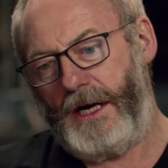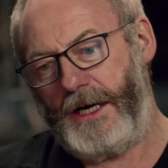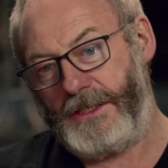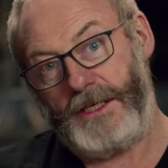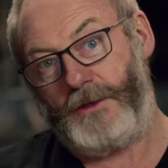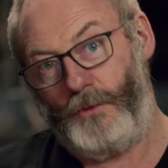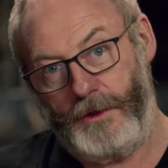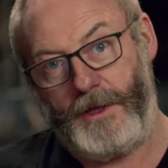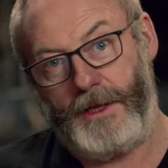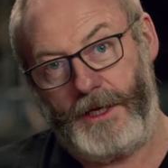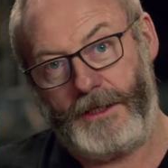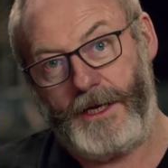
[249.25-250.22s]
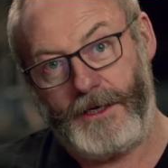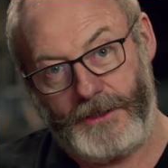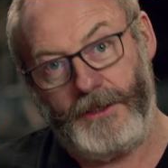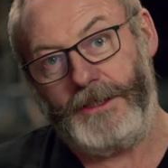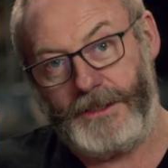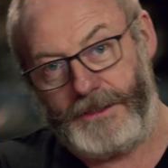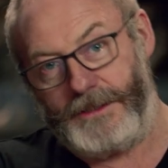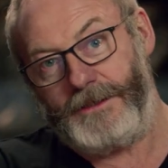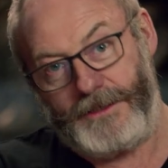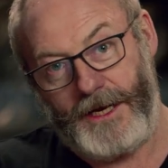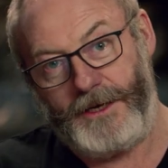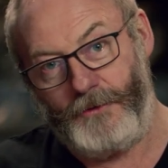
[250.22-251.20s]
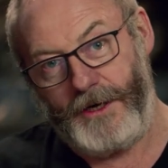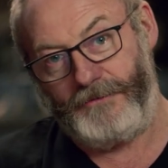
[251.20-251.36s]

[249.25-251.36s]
I said the one thing that I'd like to take away